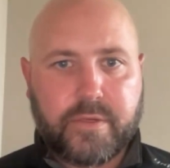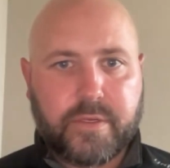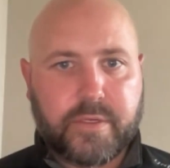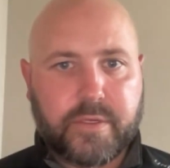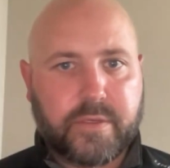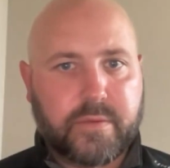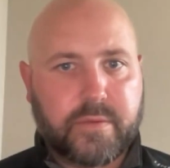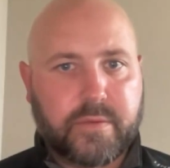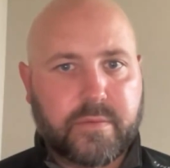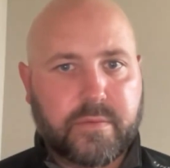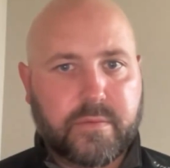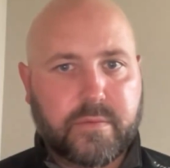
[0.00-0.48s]

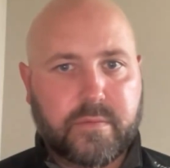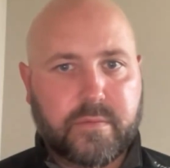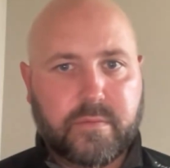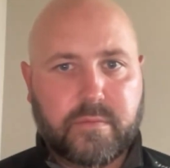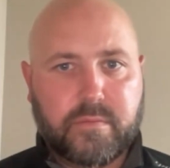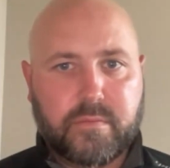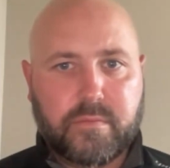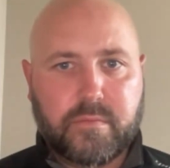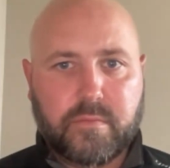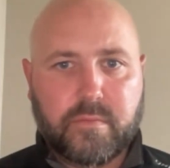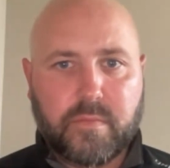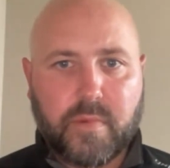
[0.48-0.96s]
just
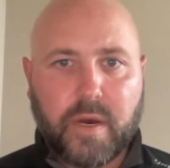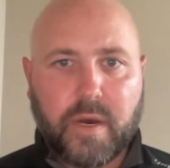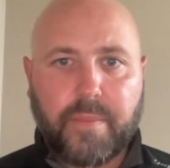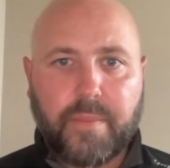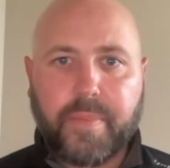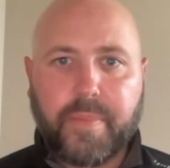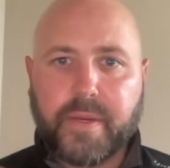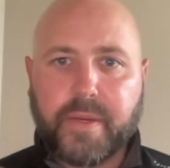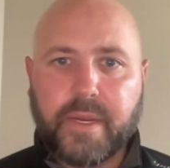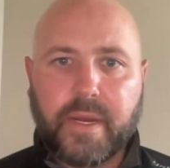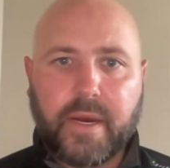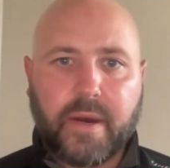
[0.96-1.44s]

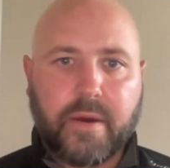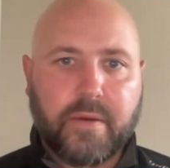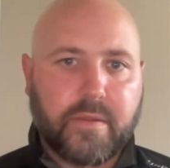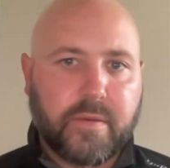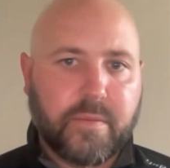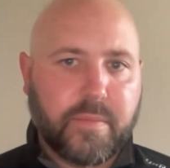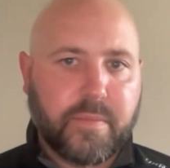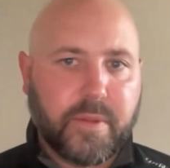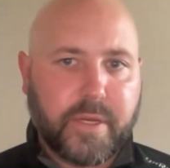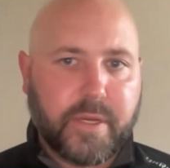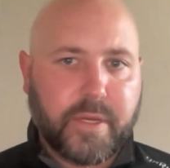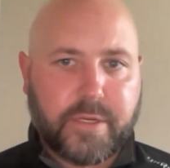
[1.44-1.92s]
up and down
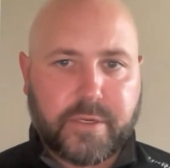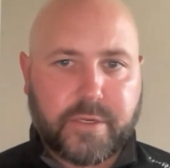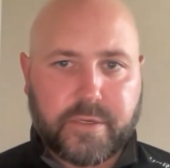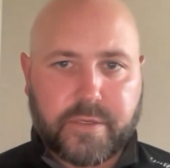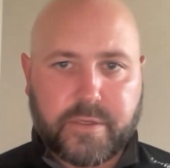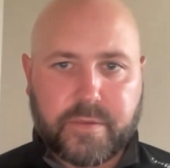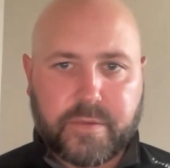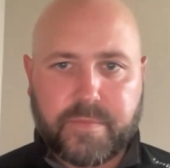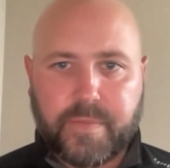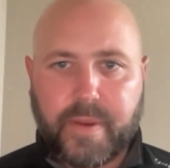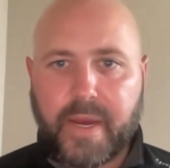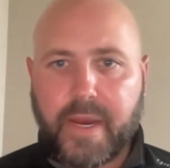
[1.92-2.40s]
the
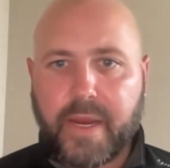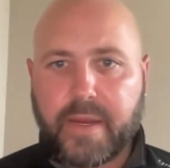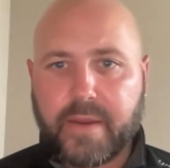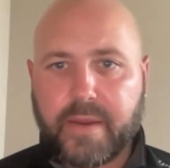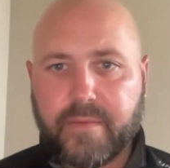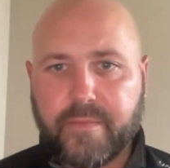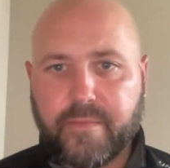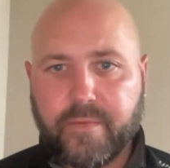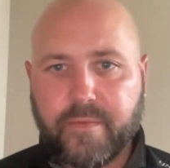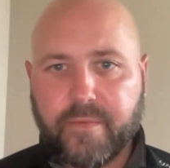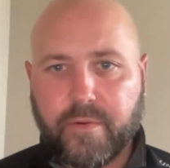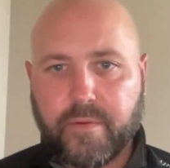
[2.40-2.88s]
bleachers, back
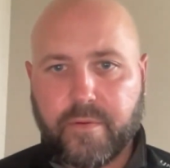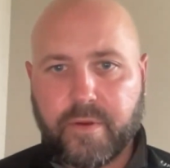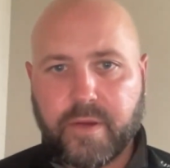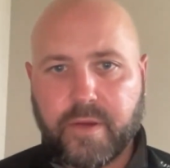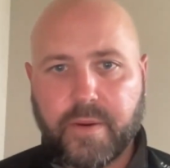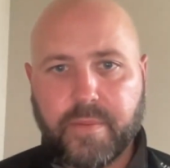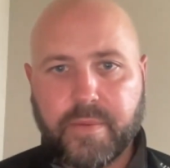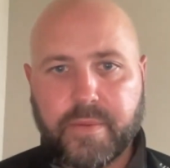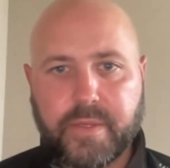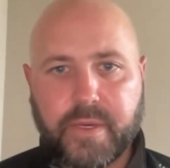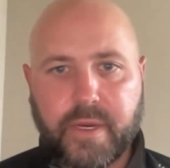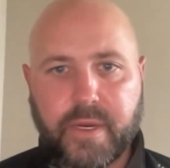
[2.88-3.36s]
and forth a
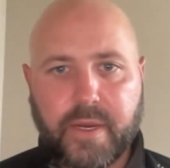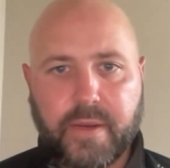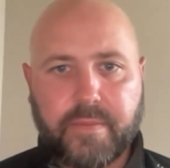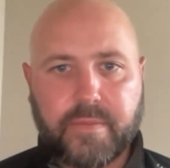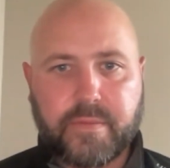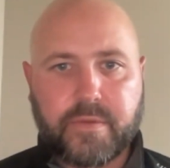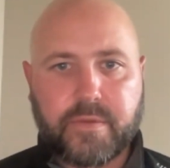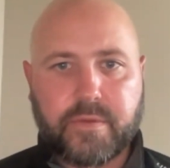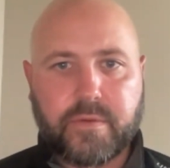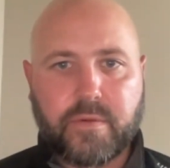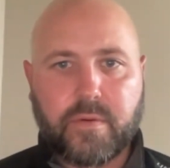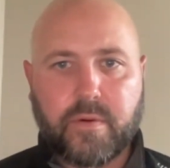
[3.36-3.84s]
couple
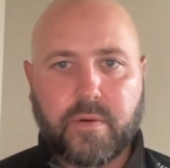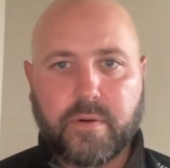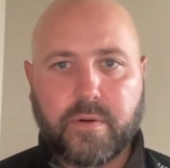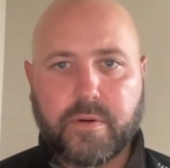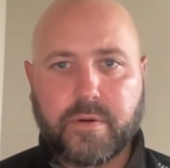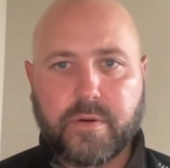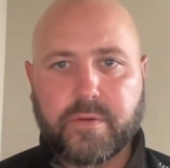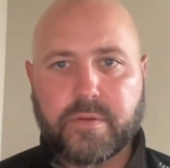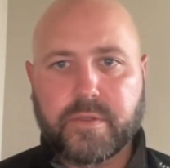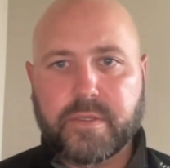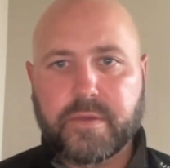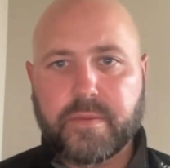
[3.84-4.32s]
times, or
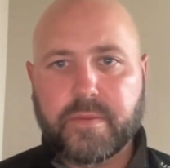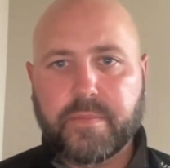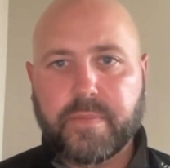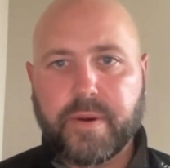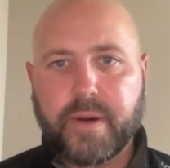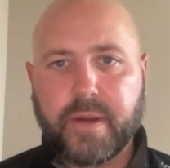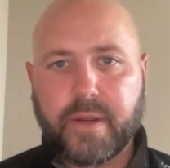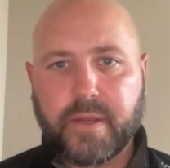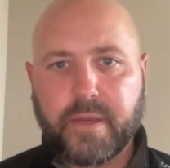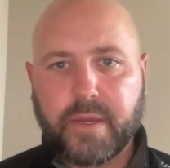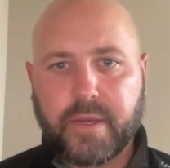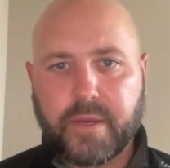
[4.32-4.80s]
doing some
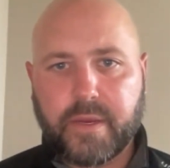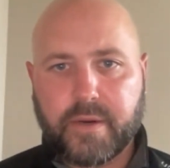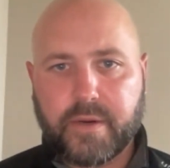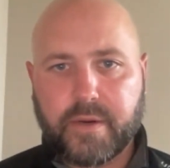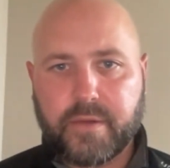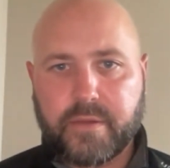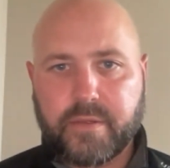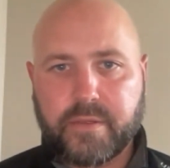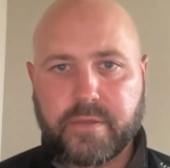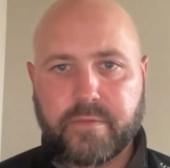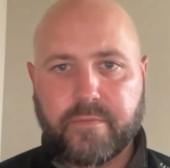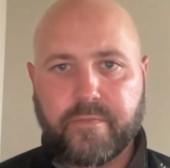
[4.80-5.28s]
butt
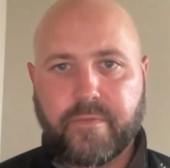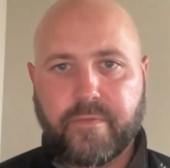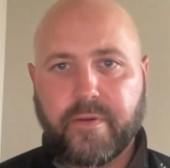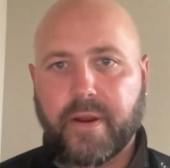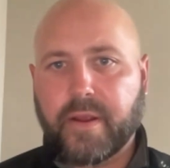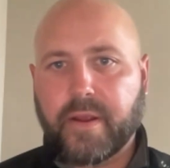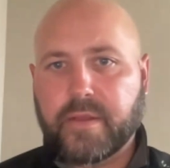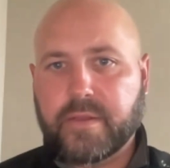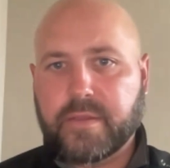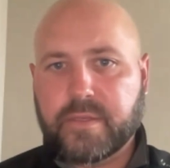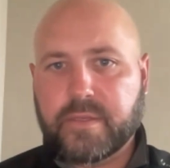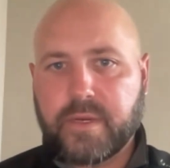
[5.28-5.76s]
kickers and
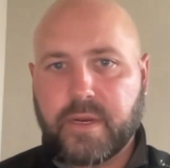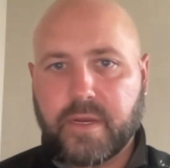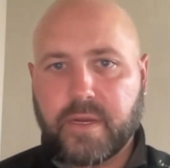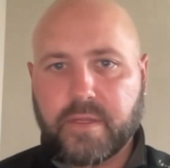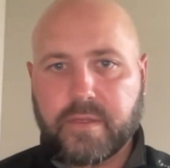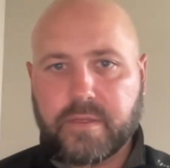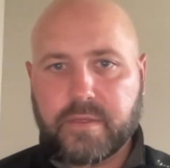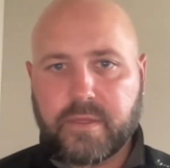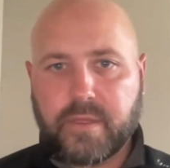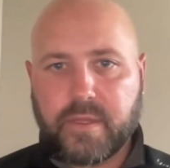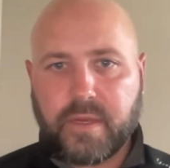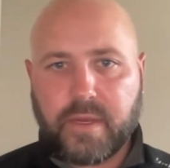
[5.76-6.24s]

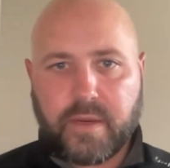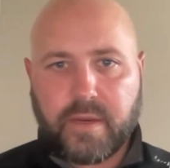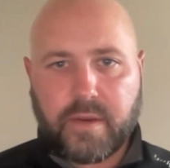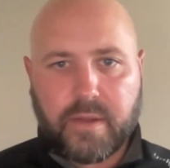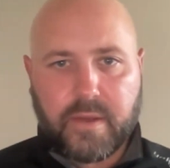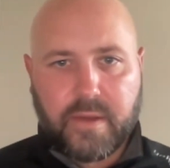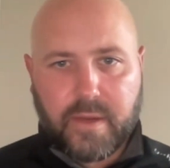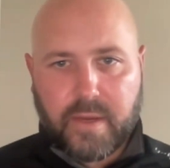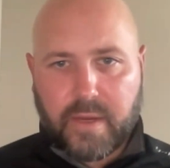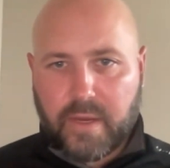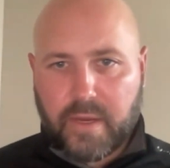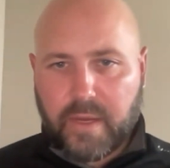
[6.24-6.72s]
Frankensteins, and then
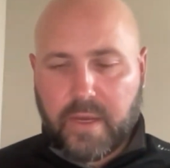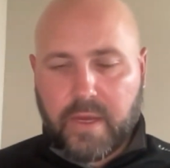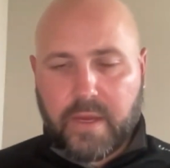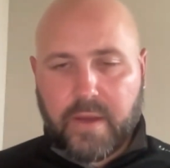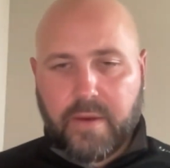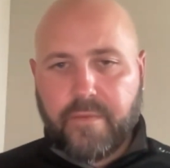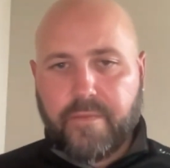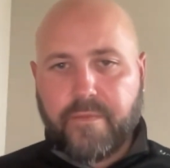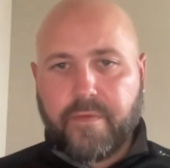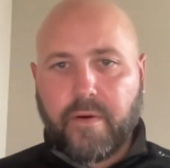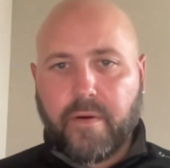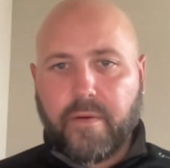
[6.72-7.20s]

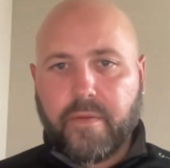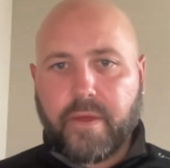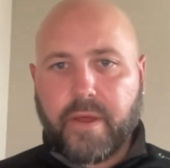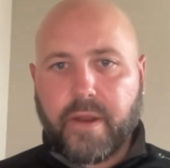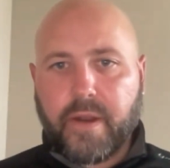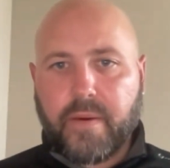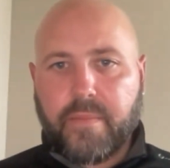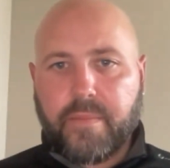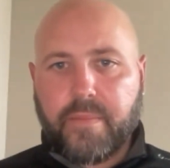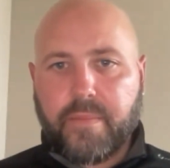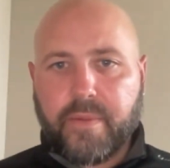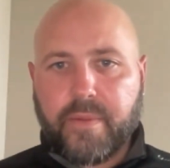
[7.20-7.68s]
follow that
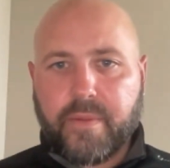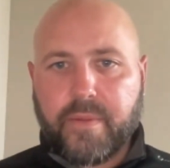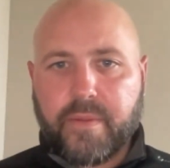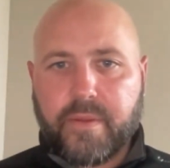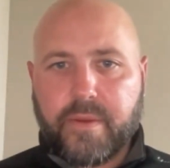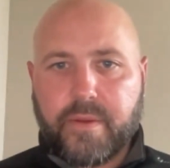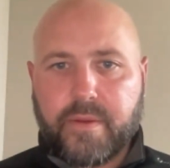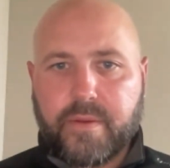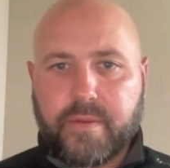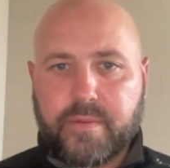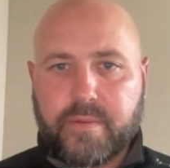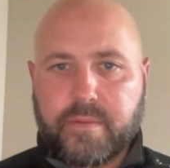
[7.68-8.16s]
up with
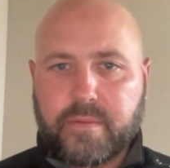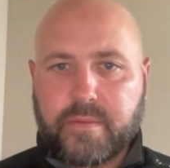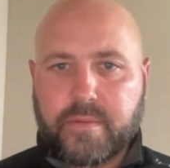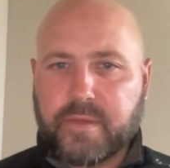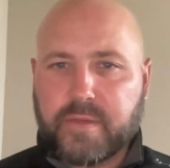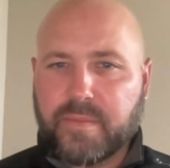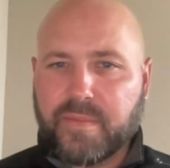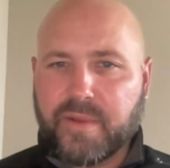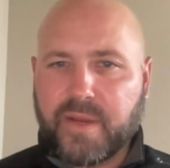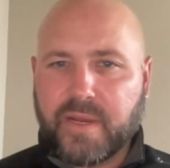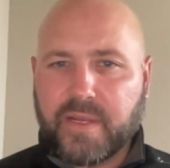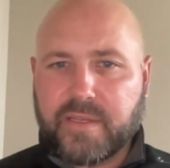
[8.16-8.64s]

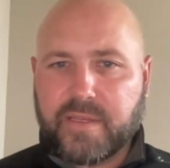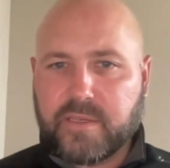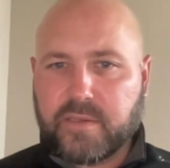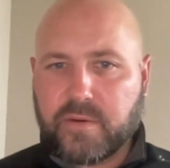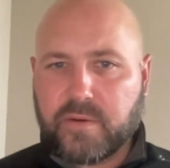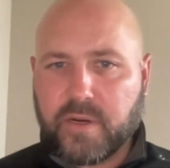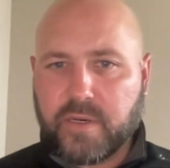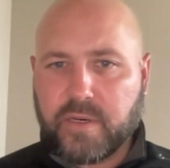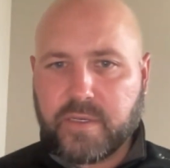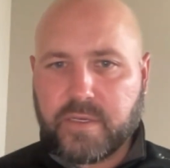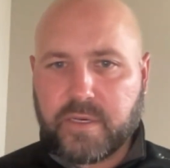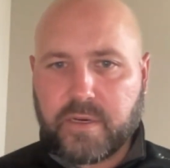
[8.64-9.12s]
some light
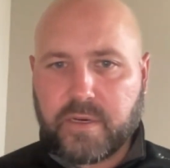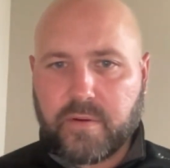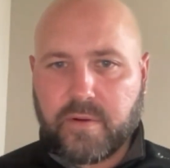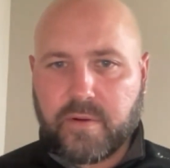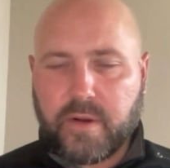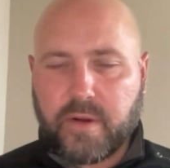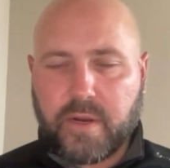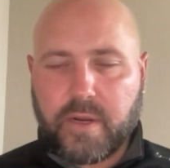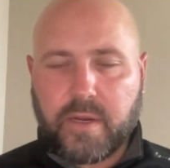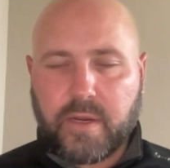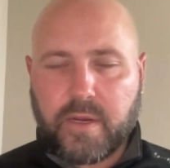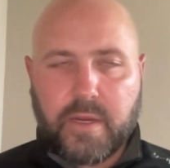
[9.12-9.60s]
stretching,
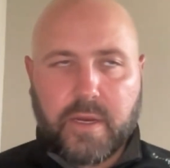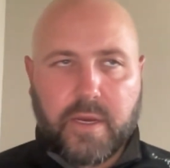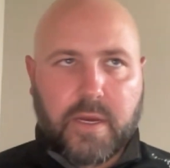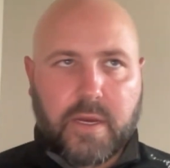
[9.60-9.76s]
right?